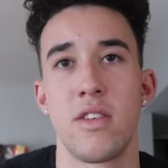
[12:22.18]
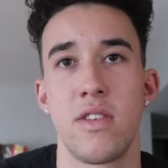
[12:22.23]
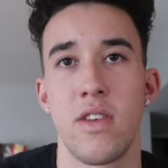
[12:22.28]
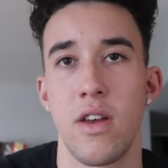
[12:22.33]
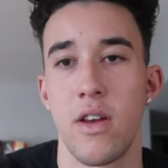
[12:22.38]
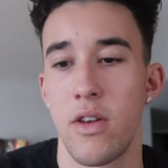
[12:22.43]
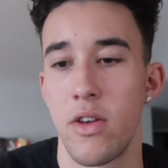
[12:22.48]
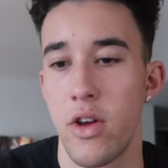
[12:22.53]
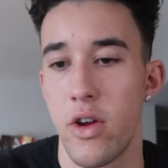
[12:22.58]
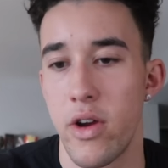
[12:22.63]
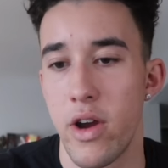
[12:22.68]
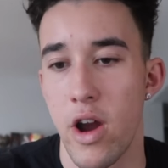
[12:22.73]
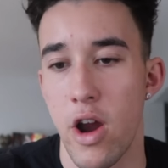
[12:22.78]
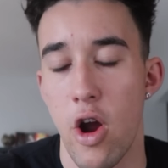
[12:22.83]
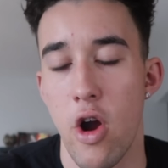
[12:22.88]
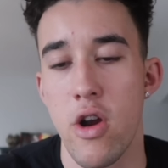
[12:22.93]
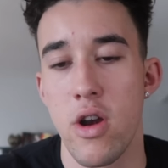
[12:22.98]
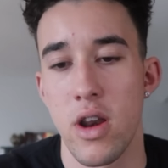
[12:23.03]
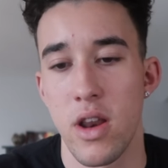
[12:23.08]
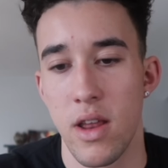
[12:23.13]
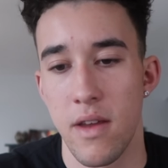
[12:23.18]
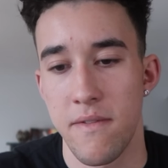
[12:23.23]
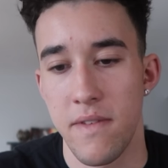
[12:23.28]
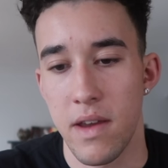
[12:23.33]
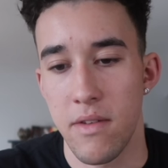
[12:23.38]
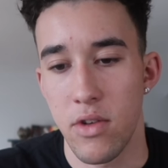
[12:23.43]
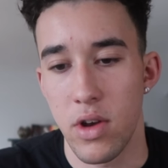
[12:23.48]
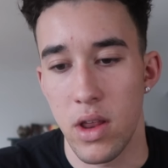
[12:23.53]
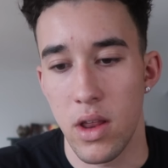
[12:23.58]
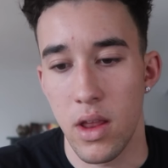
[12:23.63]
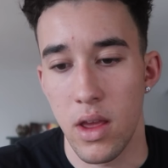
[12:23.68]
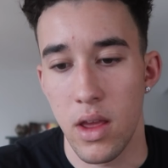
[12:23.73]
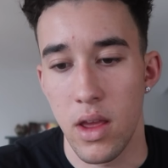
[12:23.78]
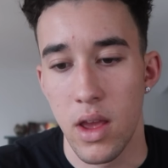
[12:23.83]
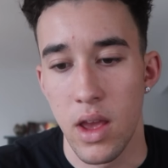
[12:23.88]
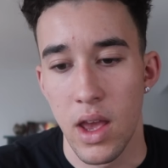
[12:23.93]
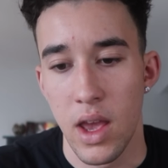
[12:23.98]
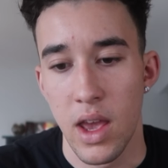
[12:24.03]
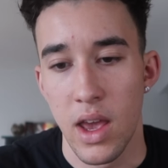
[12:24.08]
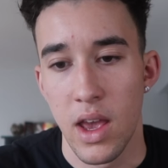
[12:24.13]
so, or I hearted it, favorited
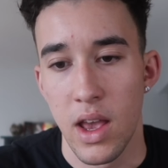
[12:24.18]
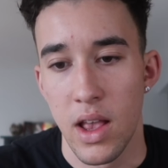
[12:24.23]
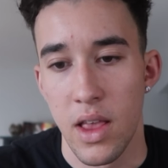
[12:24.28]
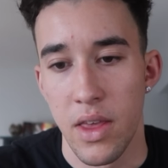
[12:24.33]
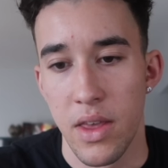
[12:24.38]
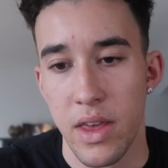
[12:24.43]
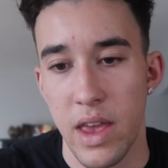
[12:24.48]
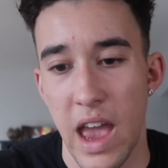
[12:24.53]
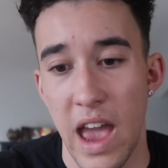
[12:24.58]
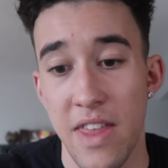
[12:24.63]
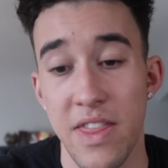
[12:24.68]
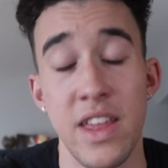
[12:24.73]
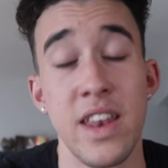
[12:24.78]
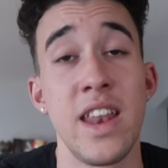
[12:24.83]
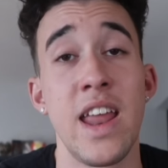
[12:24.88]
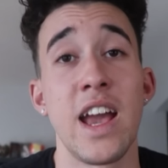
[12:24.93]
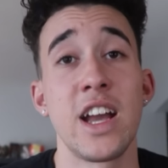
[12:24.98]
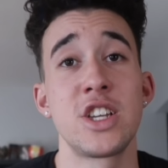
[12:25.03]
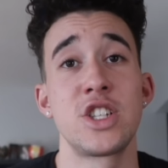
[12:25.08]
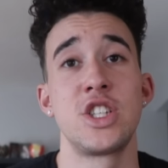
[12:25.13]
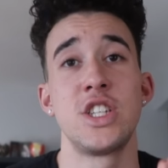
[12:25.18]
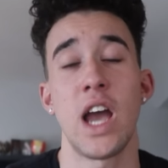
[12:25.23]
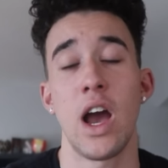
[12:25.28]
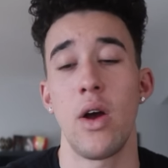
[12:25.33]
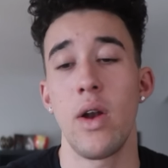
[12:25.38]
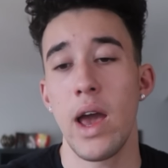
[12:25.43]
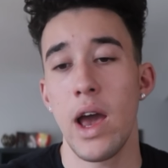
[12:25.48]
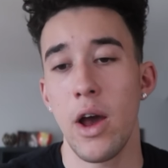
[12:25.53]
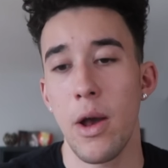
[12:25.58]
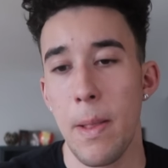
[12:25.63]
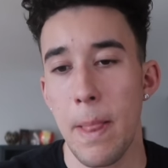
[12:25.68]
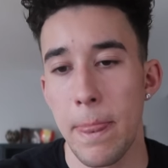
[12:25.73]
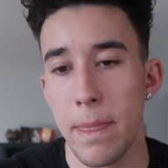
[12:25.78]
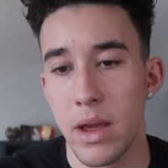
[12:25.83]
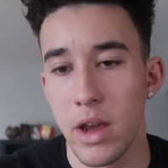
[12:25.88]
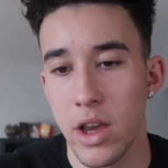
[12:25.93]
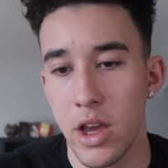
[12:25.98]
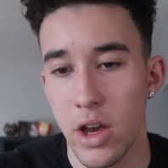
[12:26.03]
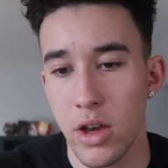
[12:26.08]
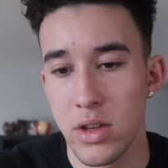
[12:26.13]
it. And the next shout out
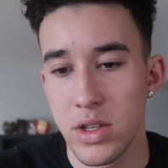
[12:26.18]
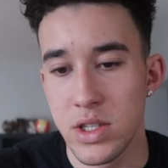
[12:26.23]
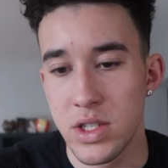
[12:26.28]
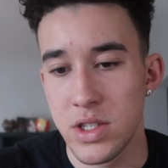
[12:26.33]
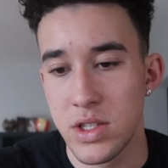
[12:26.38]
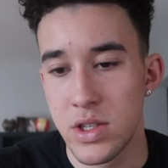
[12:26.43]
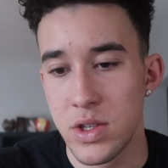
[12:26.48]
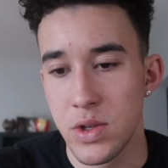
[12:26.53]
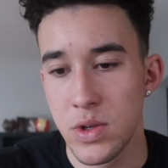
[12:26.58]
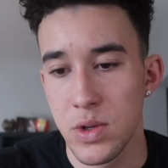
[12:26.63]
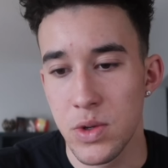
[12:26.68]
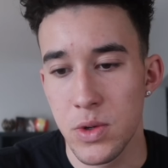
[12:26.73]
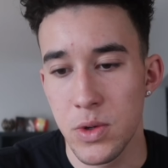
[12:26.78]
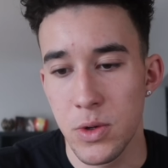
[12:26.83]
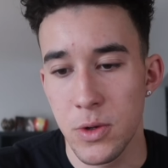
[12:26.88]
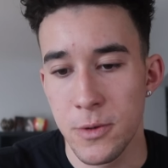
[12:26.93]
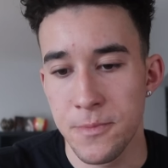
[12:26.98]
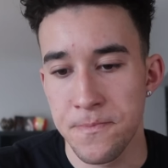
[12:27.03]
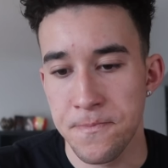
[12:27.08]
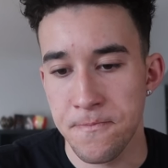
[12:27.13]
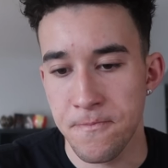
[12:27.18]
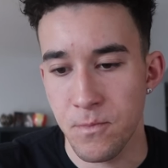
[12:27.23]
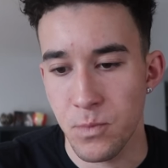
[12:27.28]
goes to